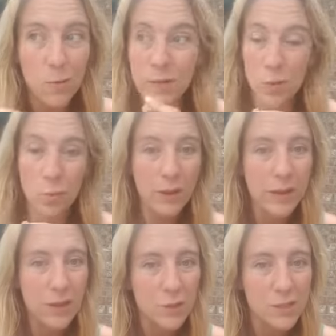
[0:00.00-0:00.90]
it. We don't
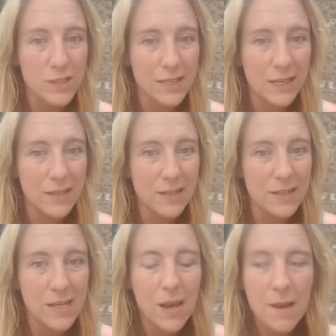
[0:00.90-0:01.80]
really understand
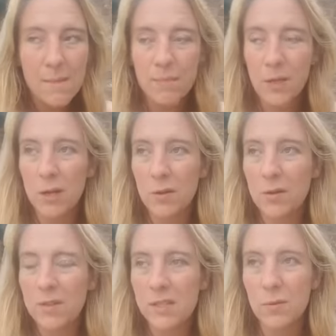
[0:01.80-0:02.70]
it. You know,
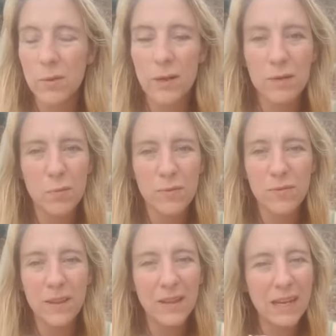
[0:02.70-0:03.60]
we're
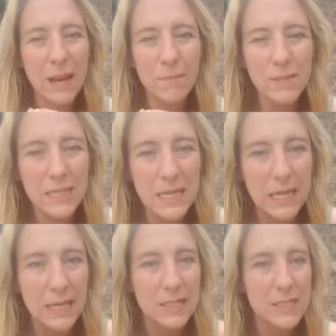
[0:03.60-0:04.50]
feeling empty
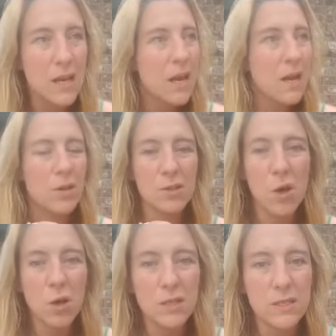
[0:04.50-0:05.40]
in it. There's
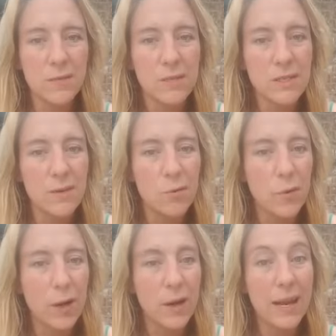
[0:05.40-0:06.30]
all this different stuff
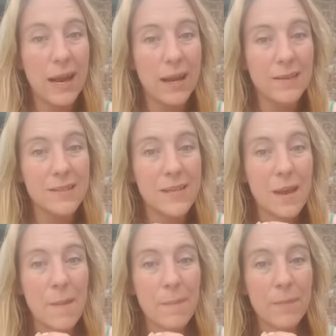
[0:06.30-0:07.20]
going on. And
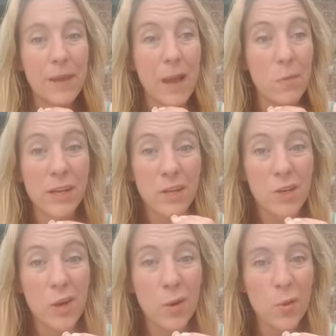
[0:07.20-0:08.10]
I want you
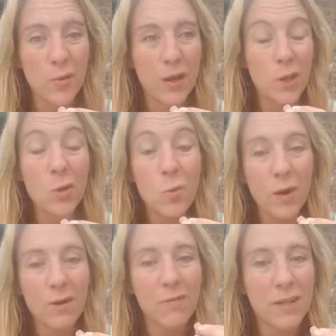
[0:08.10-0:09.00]
to know that you
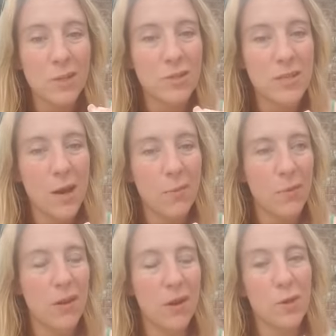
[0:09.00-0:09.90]
want to find your
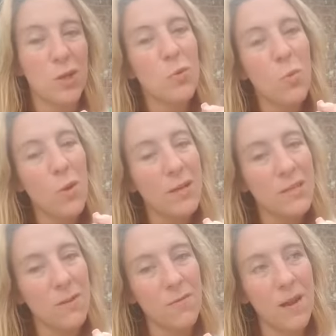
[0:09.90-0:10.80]
depth there. You
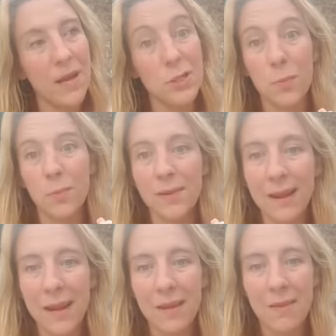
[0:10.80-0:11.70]
want to find your
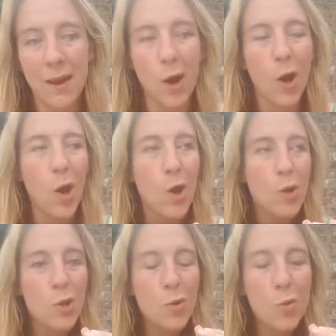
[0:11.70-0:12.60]
play there.
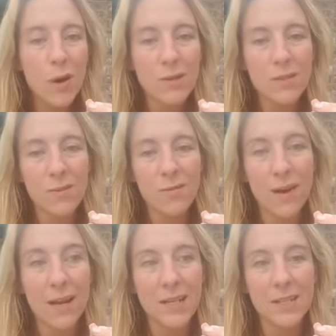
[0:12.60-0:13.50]
You want to
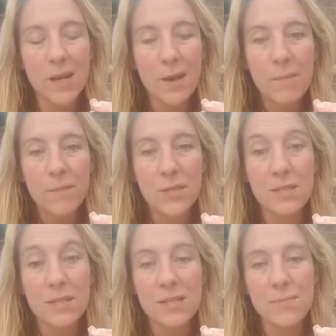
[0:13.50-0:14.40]
find
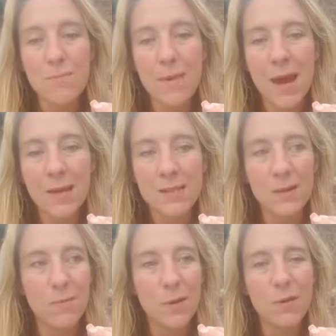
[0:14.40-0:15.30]
just this
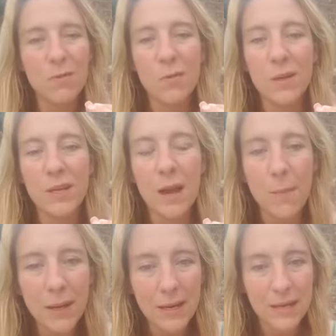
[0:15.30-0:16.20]
massive, beautiful
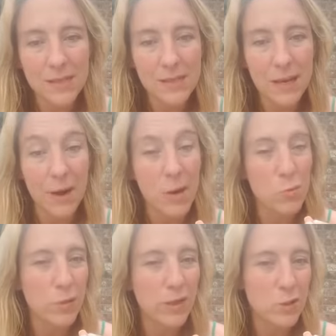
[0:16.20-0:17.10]
yumminess there,
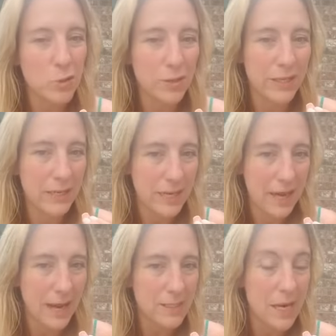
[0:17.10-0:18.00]
and really truly
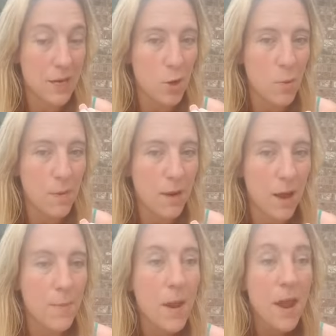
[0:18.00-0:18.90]
connect and open
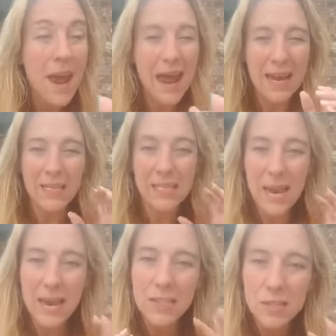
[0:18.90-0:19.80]
up and
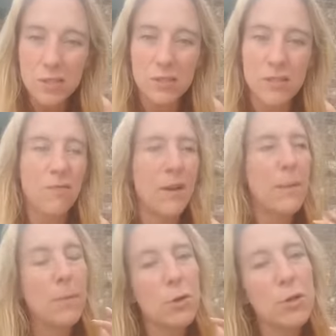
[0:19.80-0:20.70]
test yourself,
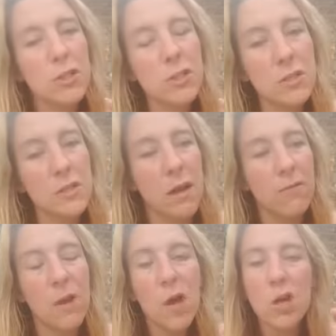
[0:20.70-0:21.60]
like push
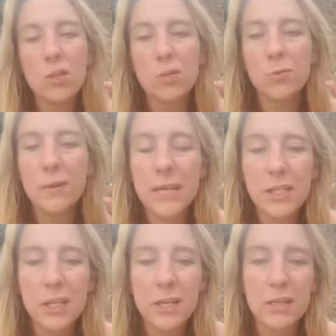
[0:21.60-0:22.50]
yourself to
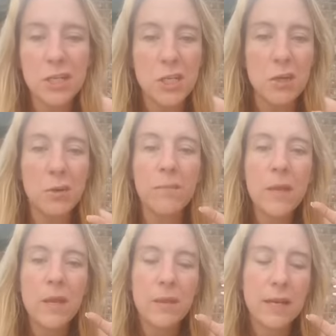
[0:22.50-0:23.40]
reach into
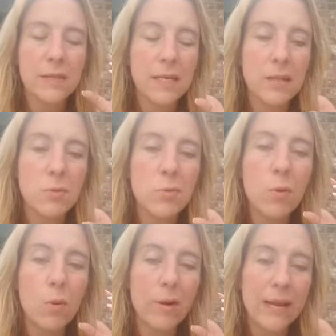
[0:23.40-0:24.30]
that
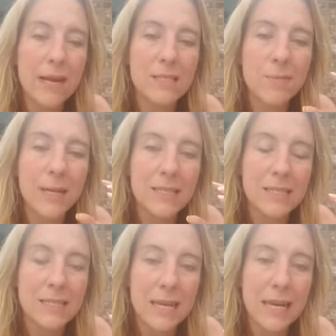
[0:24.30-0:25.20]
sexual orgasmic
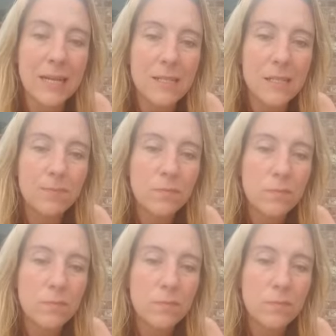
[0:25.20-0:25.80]
state,